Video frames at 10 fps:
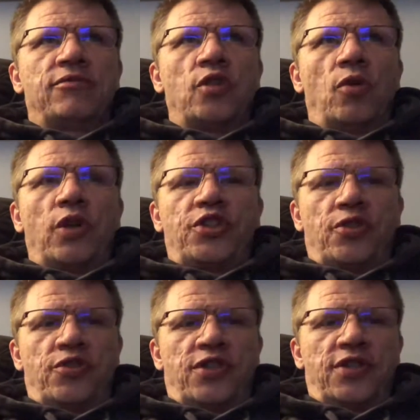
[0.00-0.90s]
know what
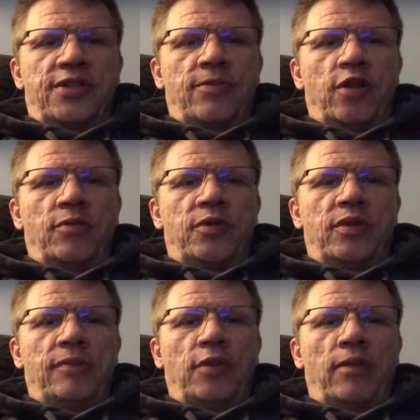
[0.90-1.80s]
yours is, somewhere
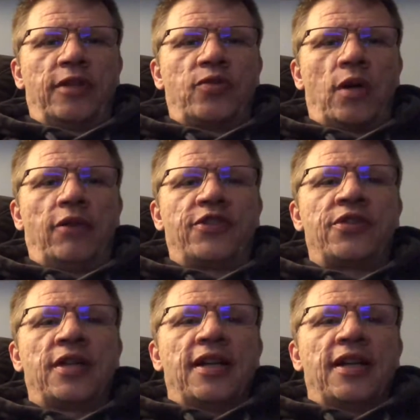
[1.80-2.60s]
between probably 12 and